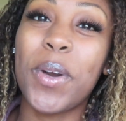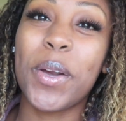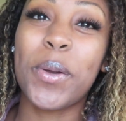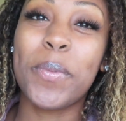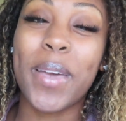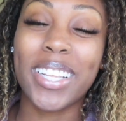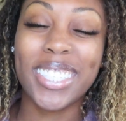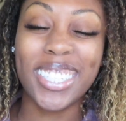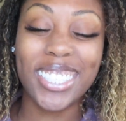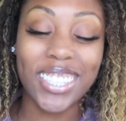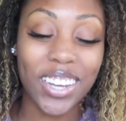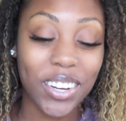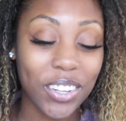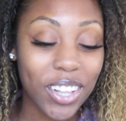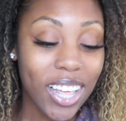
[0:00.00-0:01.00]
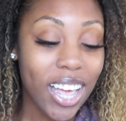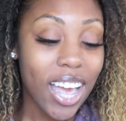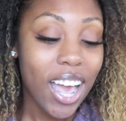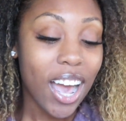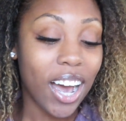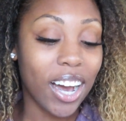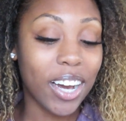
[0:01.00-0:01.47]
welcome back to the channel
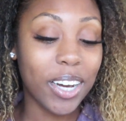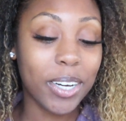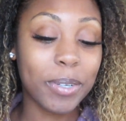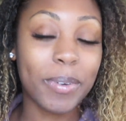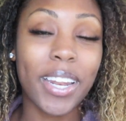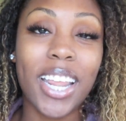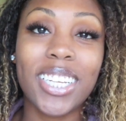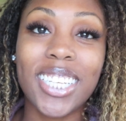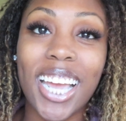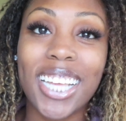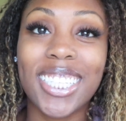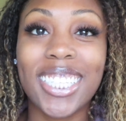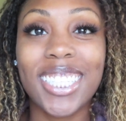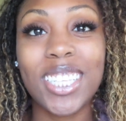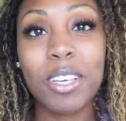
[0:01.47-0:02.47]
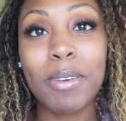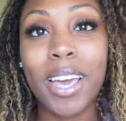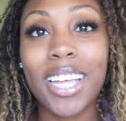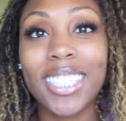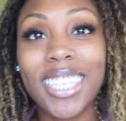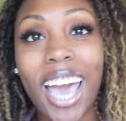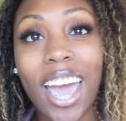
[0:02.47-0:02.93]
um and as you guys can see
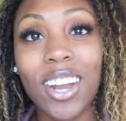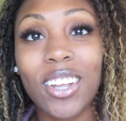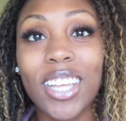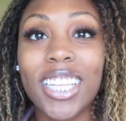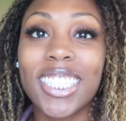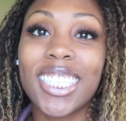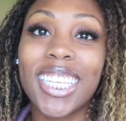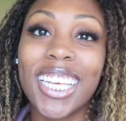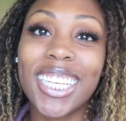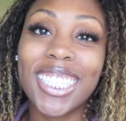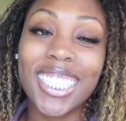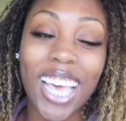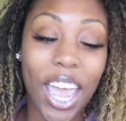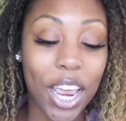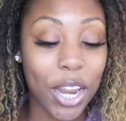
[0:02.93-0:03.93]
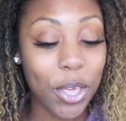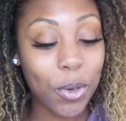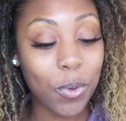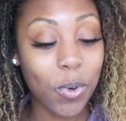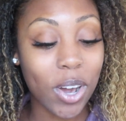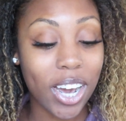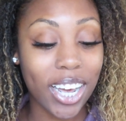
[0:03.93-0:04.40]
by the title it's an
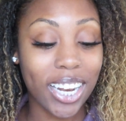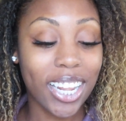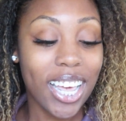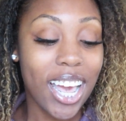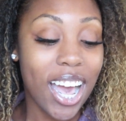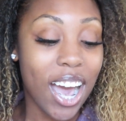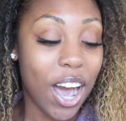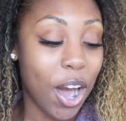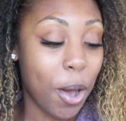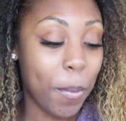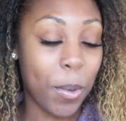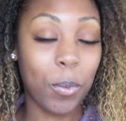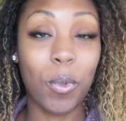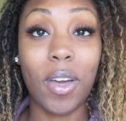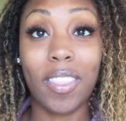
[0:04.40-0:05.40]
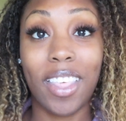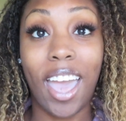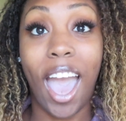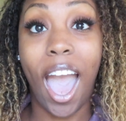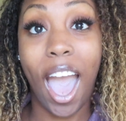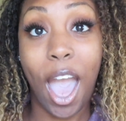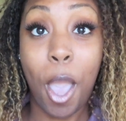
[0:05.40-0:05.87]
exciting one um and one
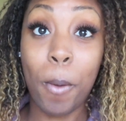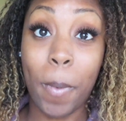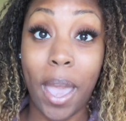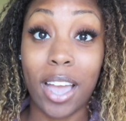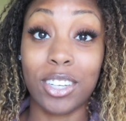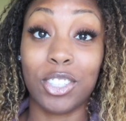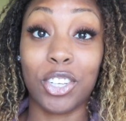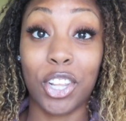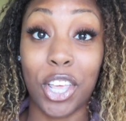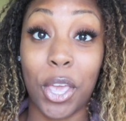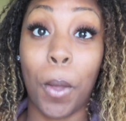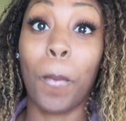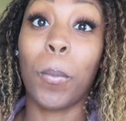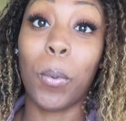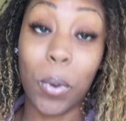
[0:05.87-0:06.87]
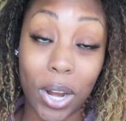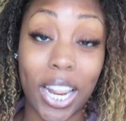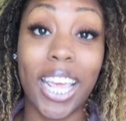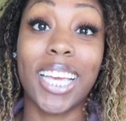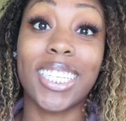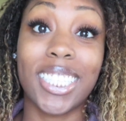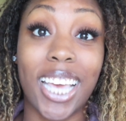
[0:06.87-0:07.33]
that I'm actually
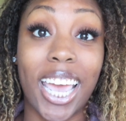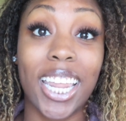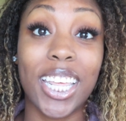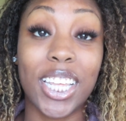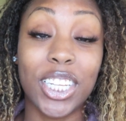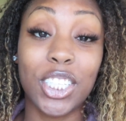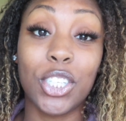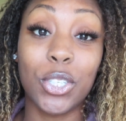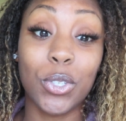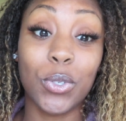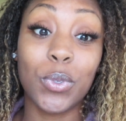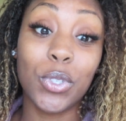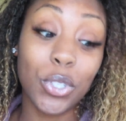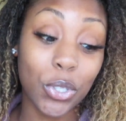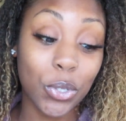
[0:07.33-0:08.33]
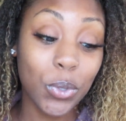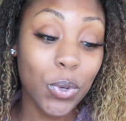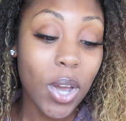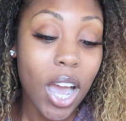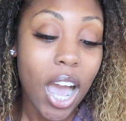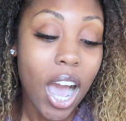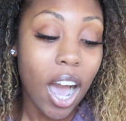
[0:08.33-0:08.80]
pretty excited to
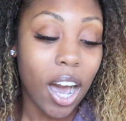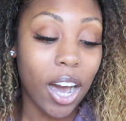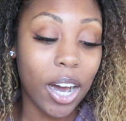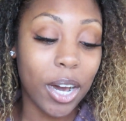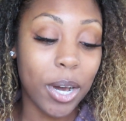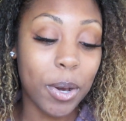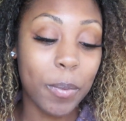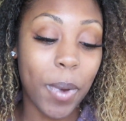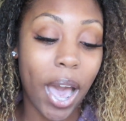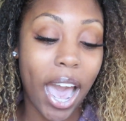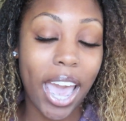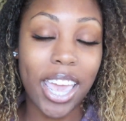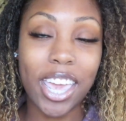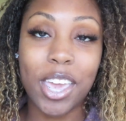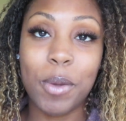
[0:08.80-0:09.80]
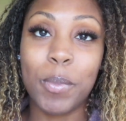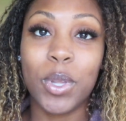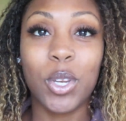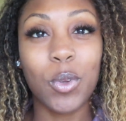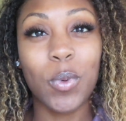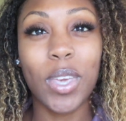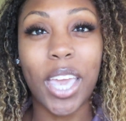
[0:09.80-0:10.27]
do um I
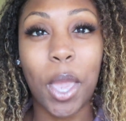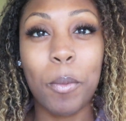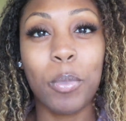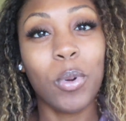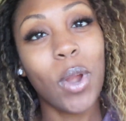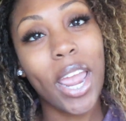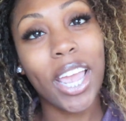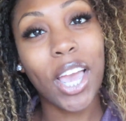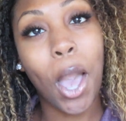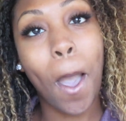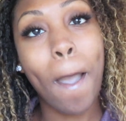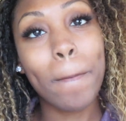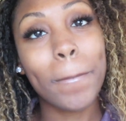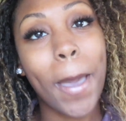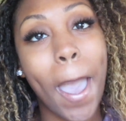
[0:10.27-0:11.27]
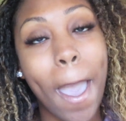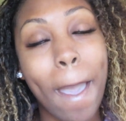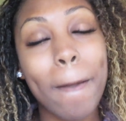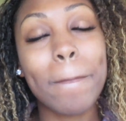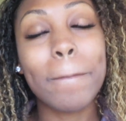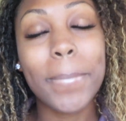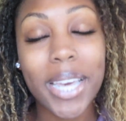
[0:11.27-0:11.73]
am doing a prank on
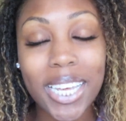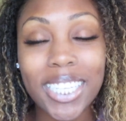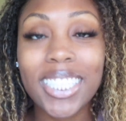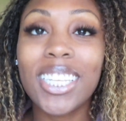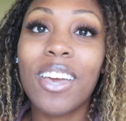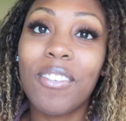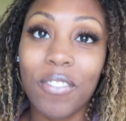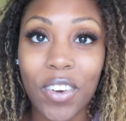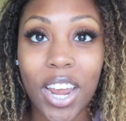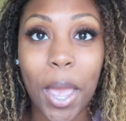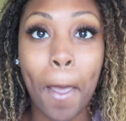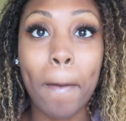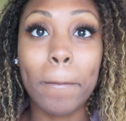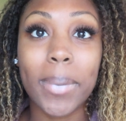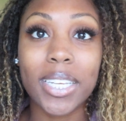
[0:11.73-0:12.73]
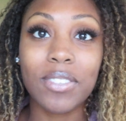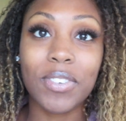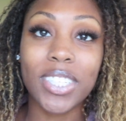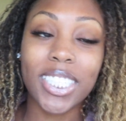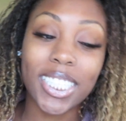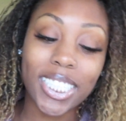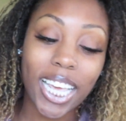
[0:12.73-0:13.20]
my best friend best
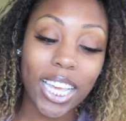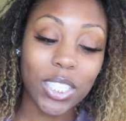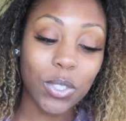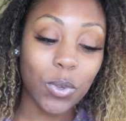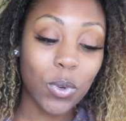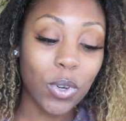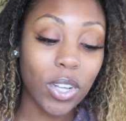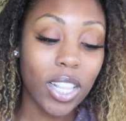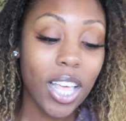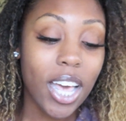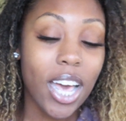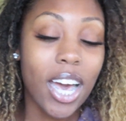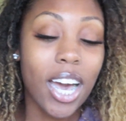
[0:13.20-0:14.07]
friend since high school